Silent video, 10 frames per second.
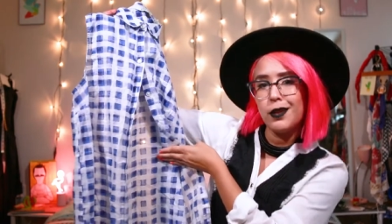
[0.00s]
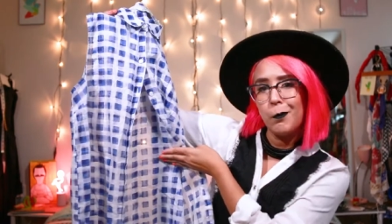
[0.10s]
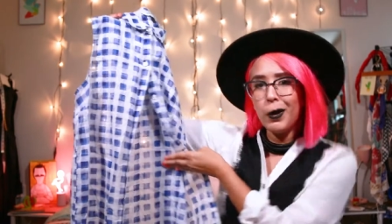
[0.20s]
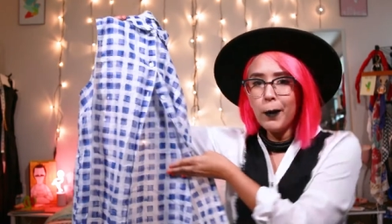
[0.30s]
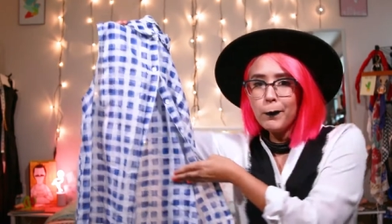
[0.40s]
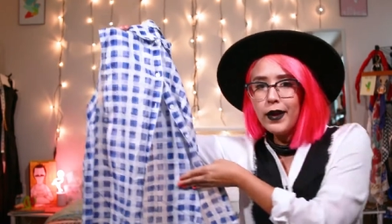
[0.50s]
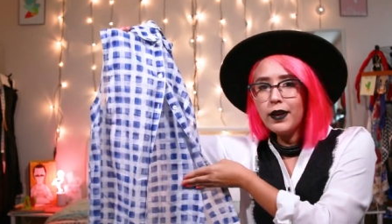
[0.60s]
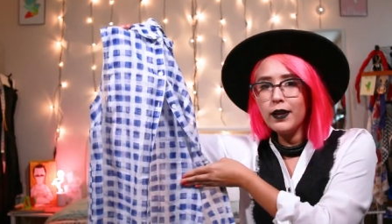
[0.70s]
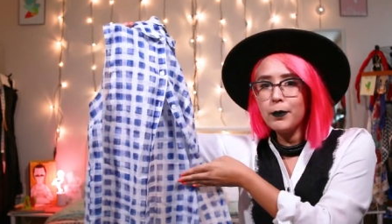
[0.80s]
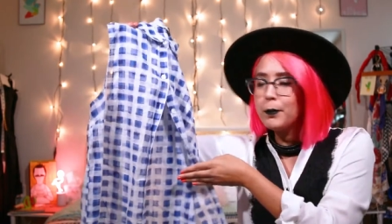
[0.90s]
then pop that
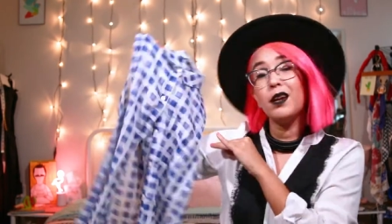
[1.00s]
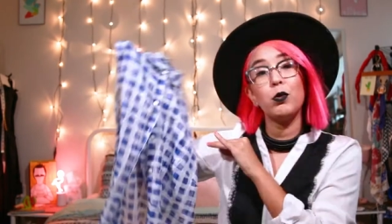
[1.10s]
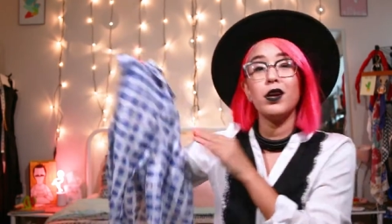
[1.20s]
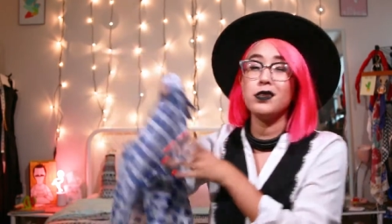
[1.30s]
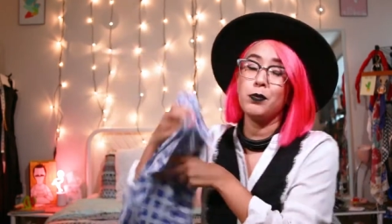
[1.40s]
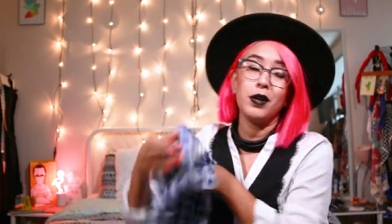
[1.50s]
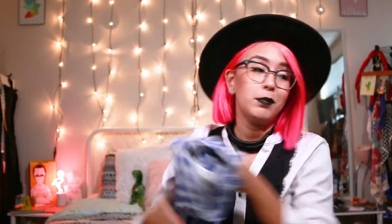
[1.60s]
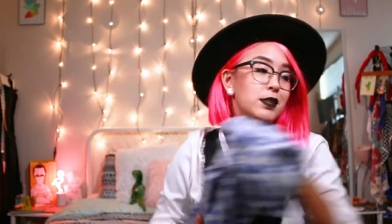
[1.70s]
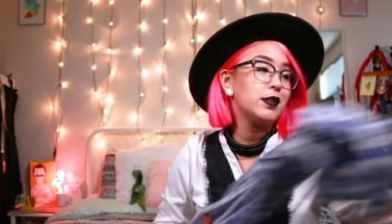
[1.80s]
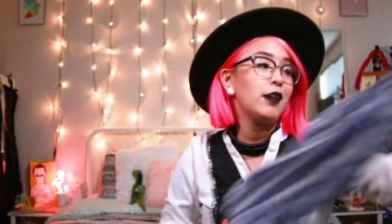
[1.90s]
hip. It works,
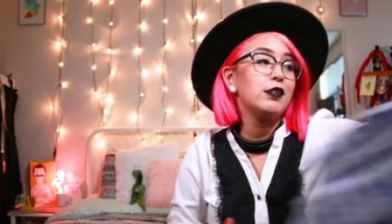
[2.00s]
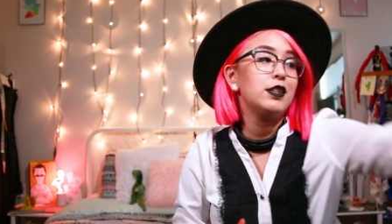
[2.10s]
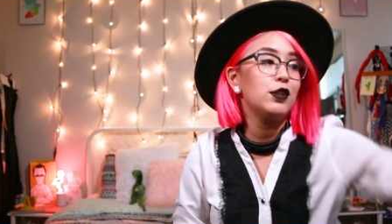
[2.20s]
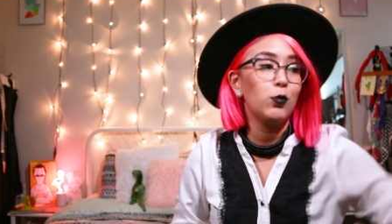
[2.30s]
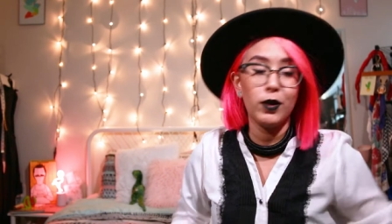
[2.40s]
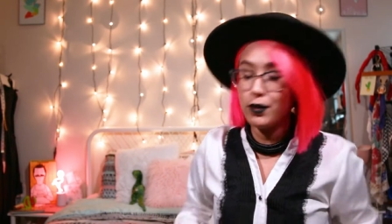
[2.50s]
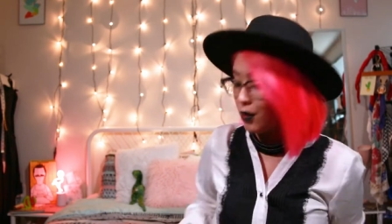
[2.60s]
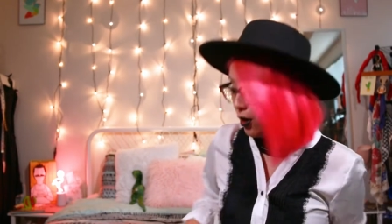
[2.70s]
promise, guaranteed to work